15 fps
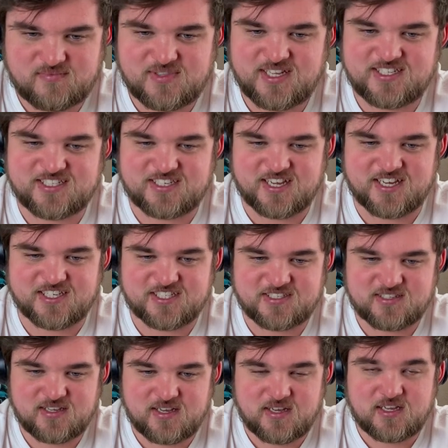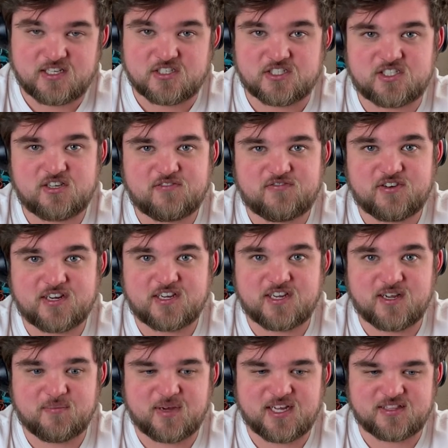That's nice. Still
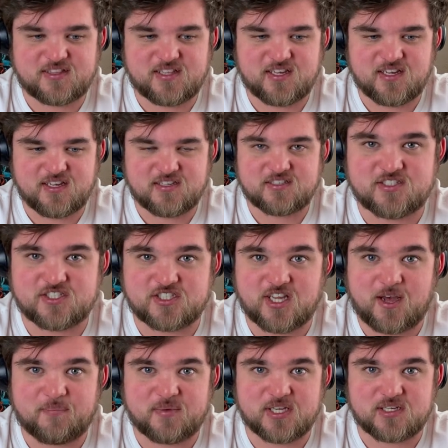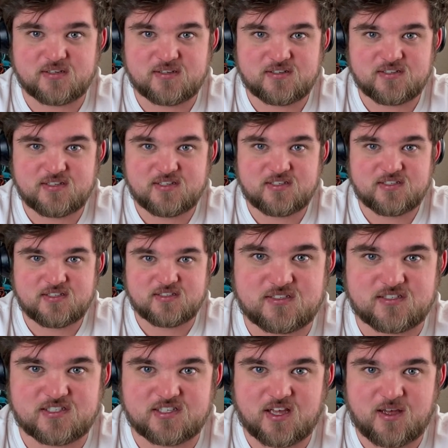freaking about the stop it.
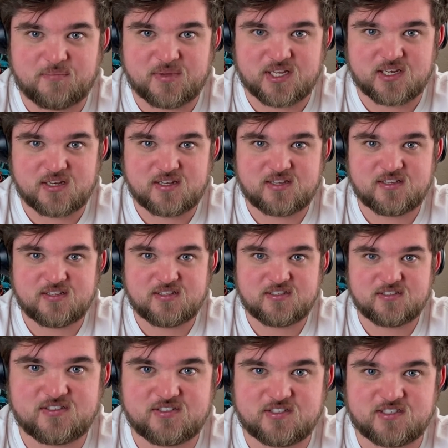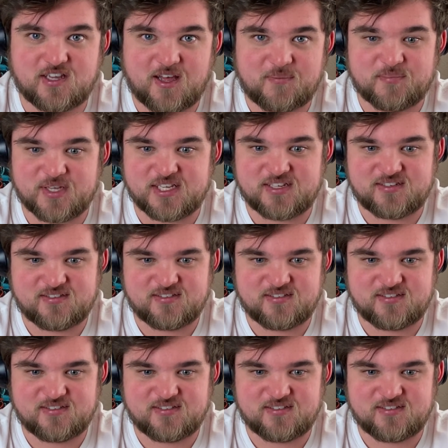Stop it. Stop it.